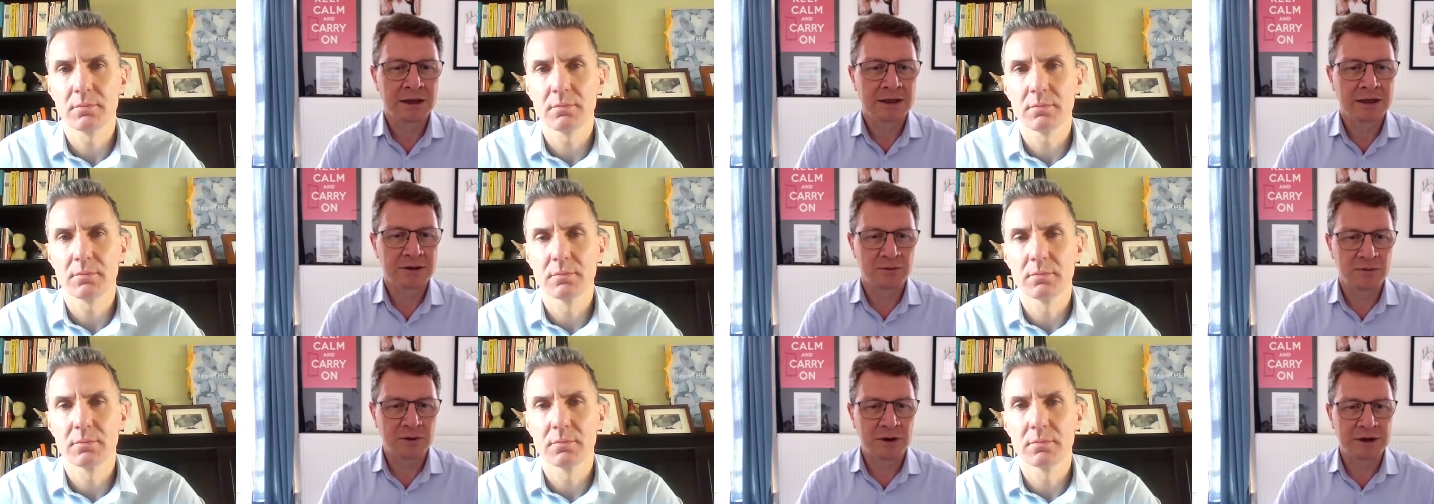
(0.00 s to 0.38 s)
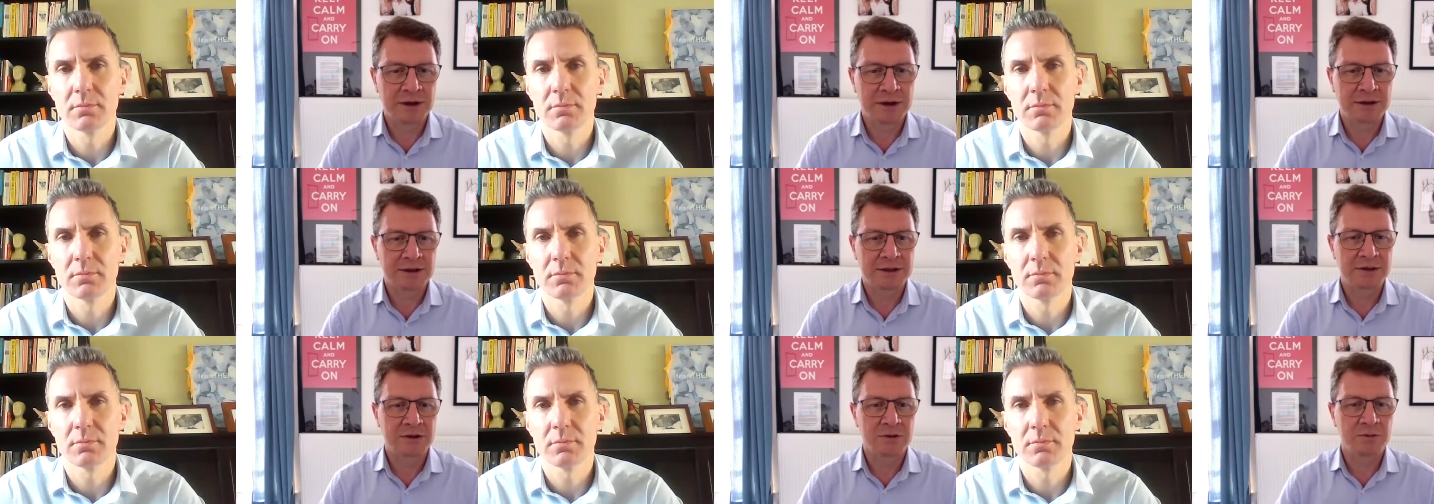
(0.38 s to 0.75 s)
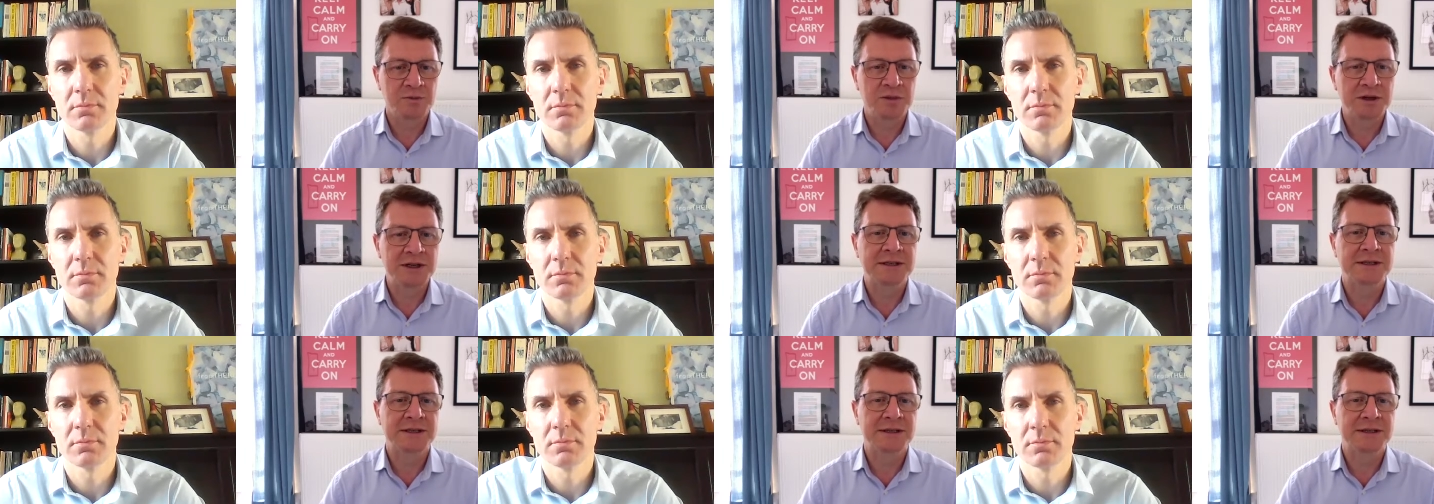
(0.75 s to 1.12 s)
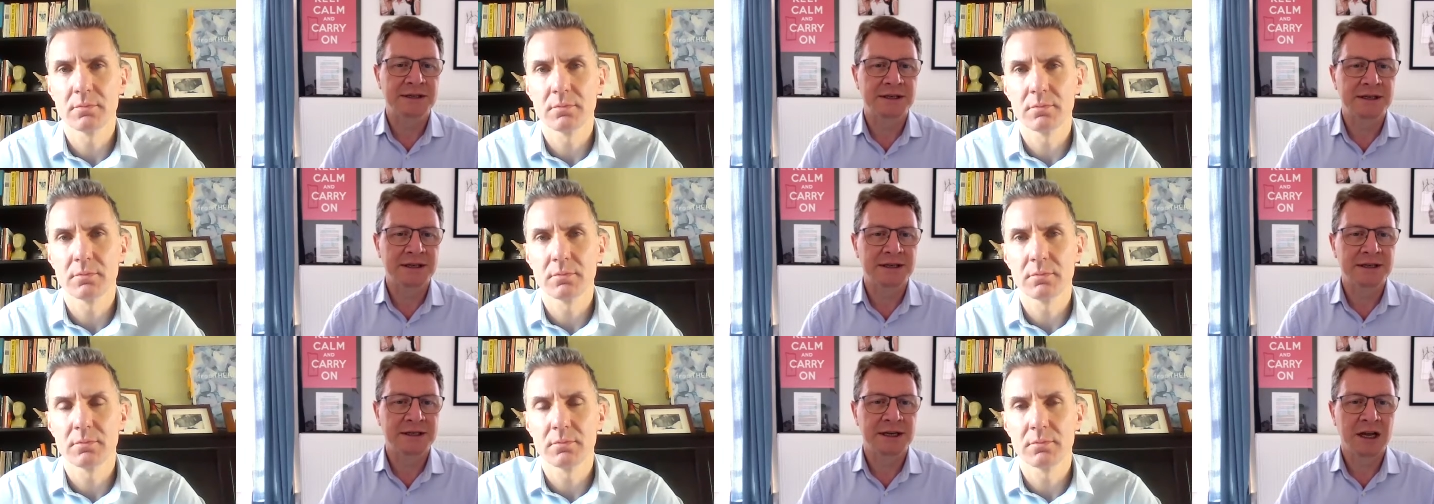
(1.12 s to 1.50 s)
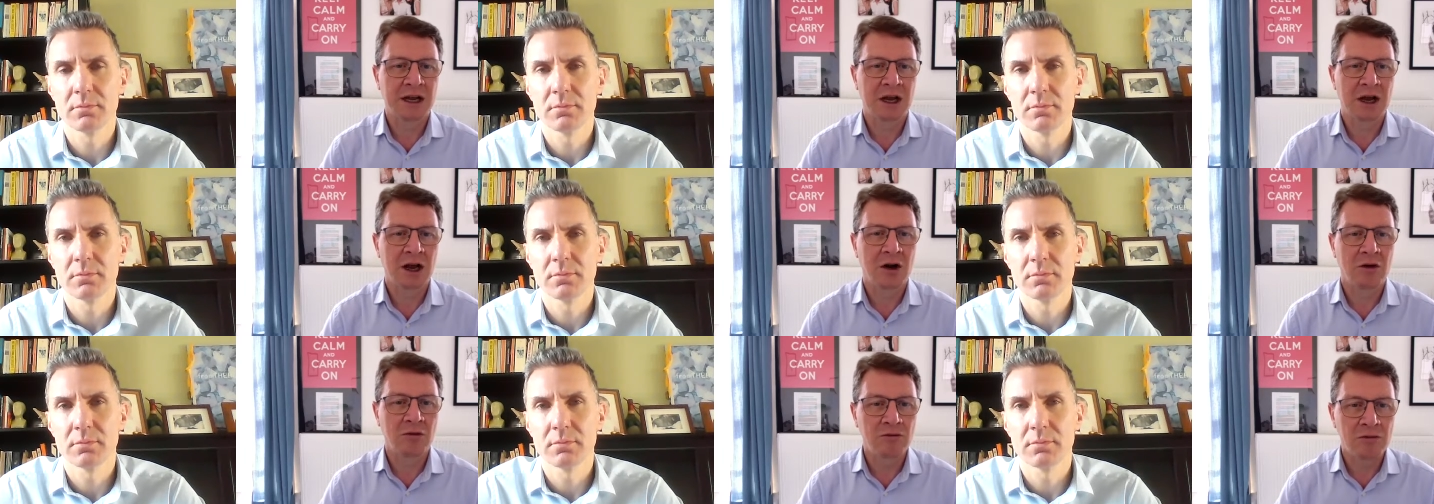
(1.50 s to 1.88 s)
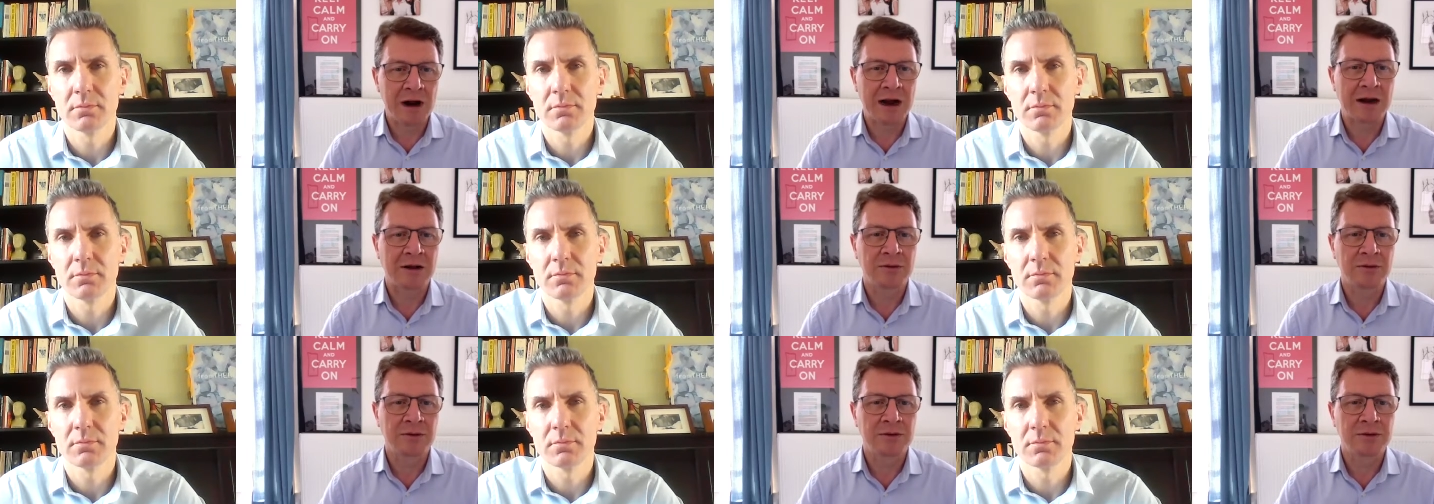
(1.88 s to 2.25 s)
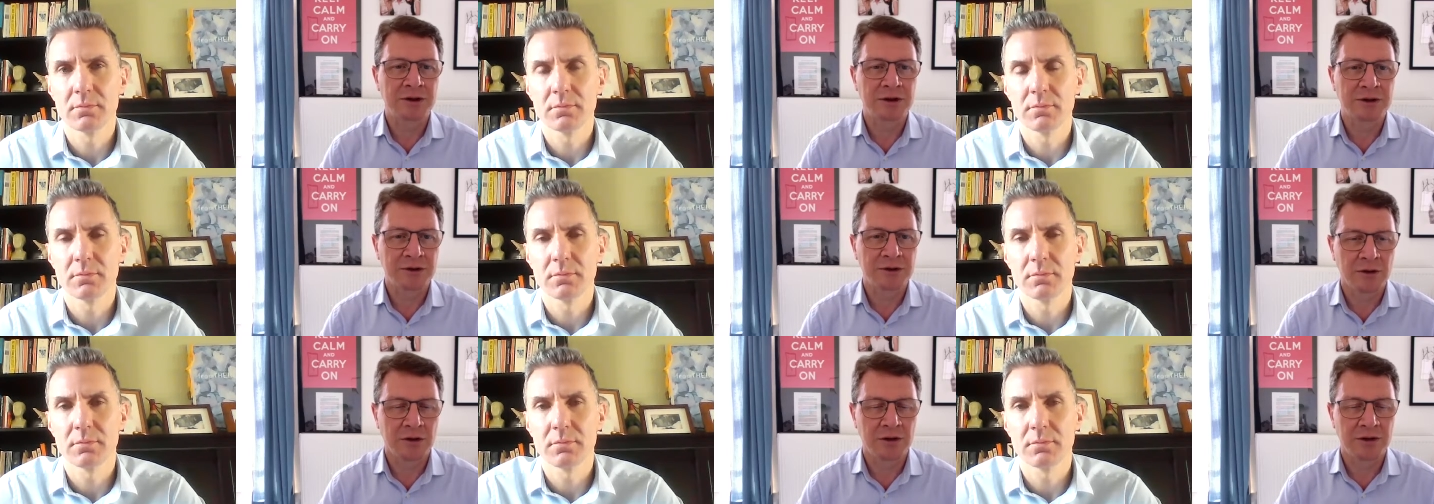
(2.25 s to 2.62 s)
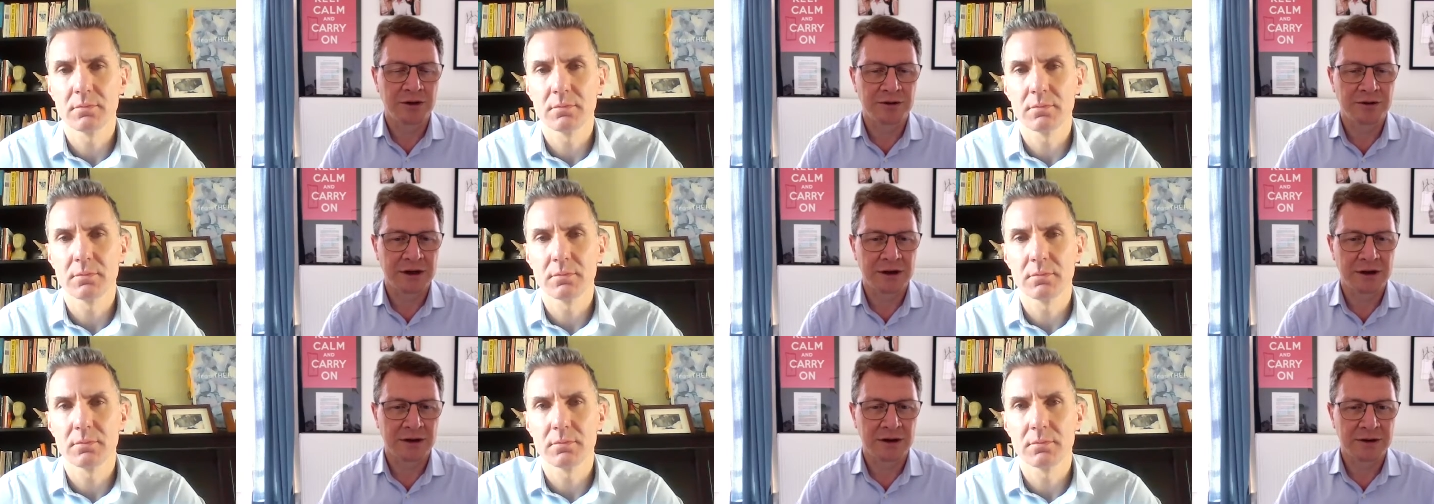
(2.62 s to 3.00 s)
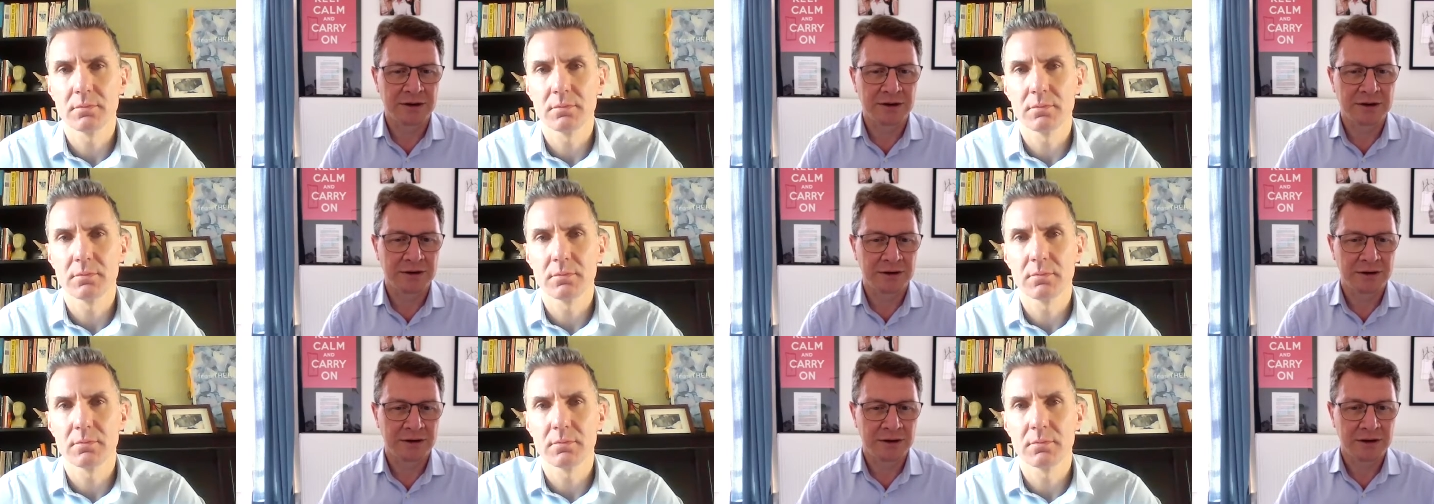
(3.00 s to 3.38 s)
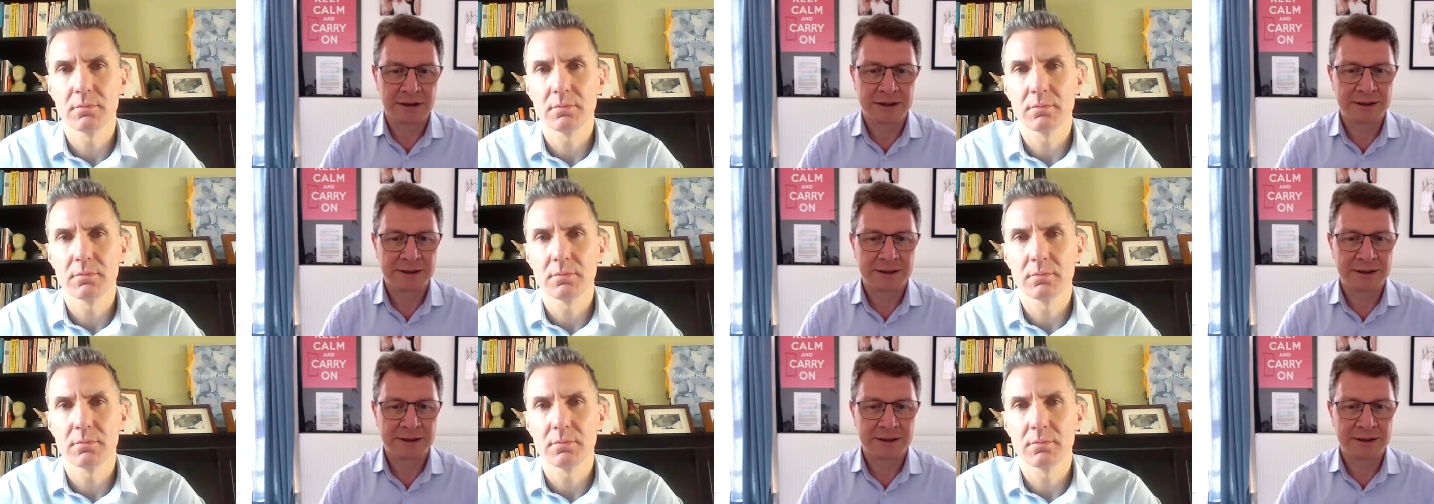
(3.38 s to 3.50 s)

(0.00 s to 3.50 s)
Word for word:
Speaker 1: has written to businesses around the north of England.